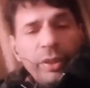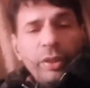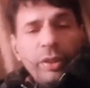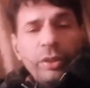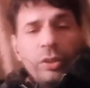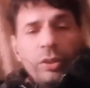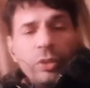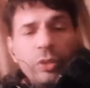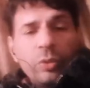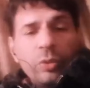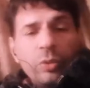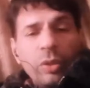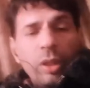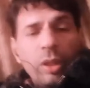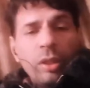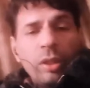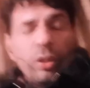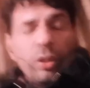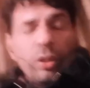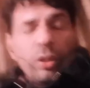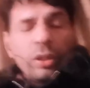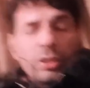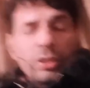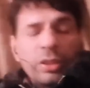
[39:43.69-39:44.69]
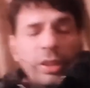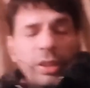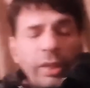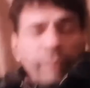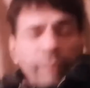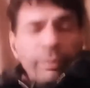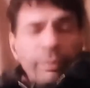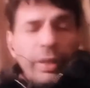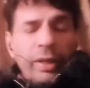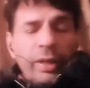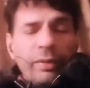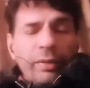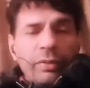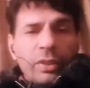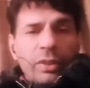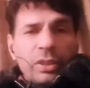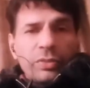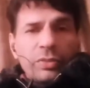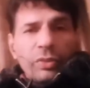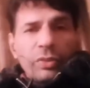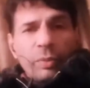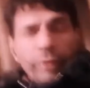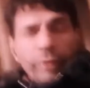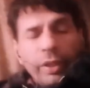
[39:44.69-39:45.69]
You are not saying bad words from
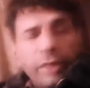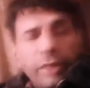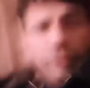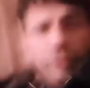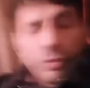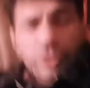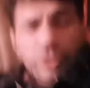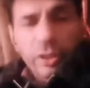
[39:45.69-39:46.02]
A to Z.